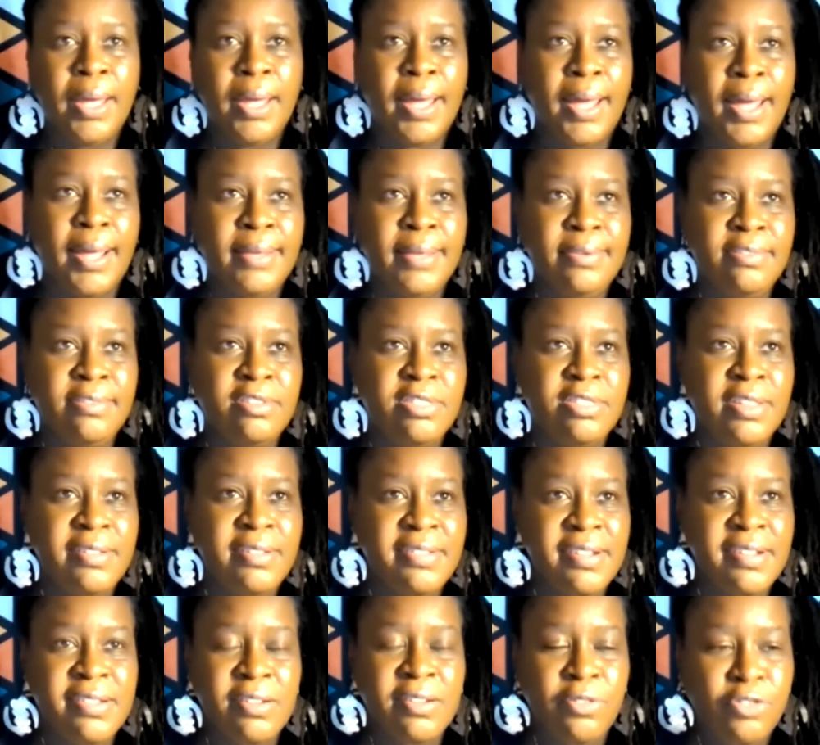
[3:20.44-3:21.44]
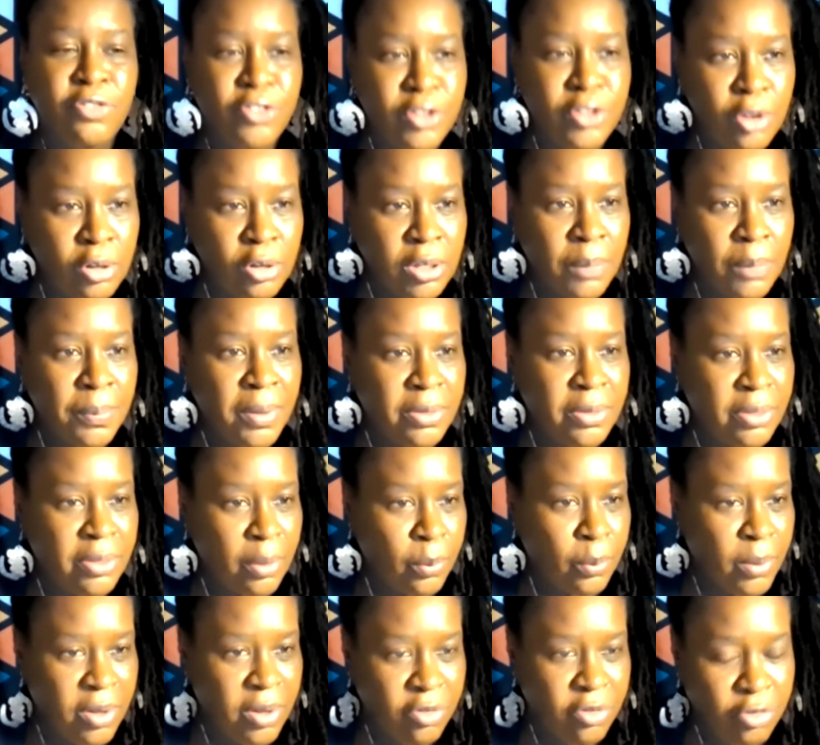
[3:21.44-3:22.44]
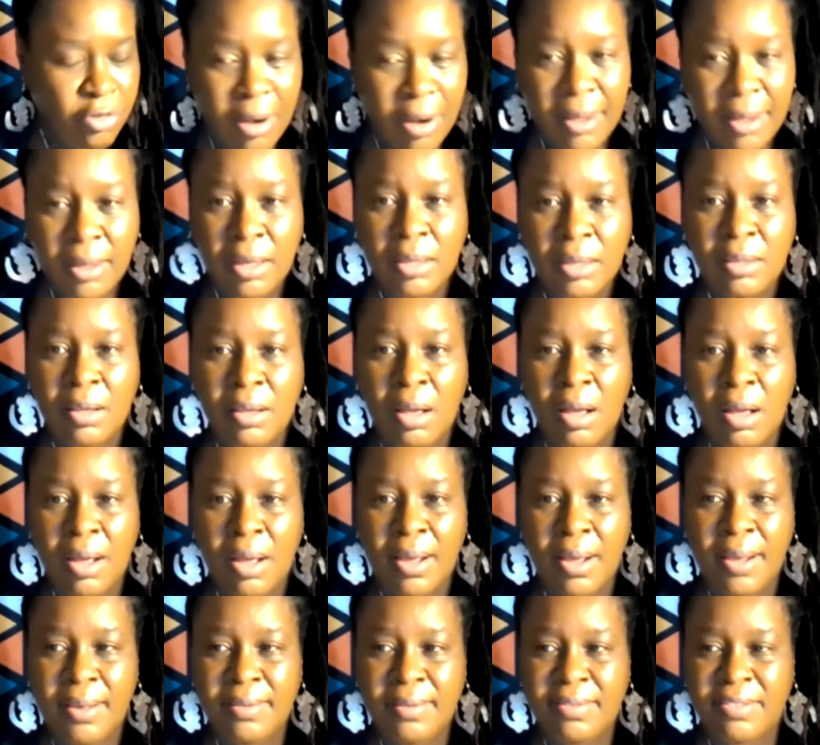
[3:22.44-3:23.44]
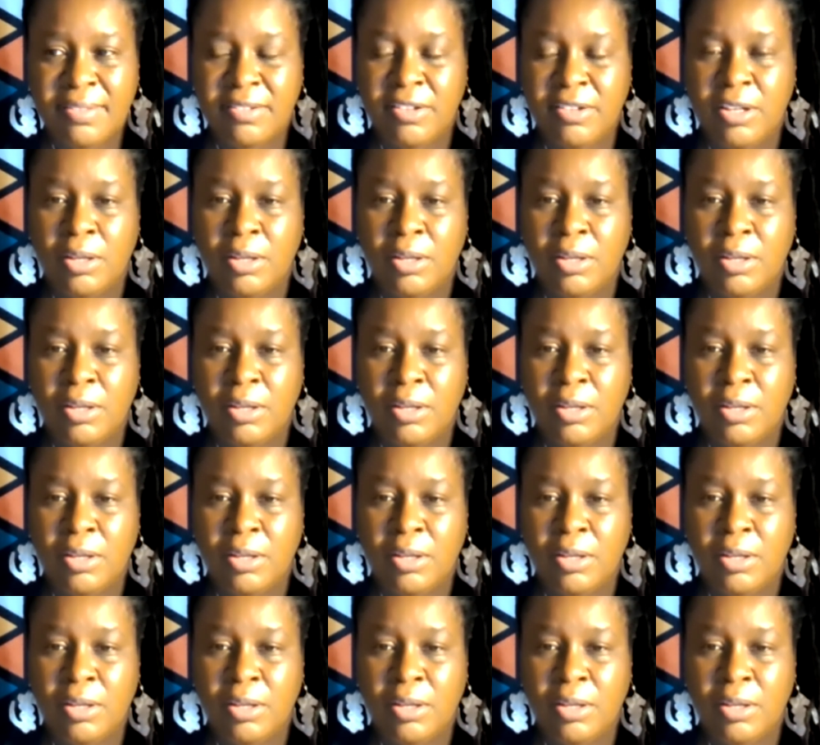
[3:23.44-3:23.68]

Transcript: And this is a phenomenon that we've recognized,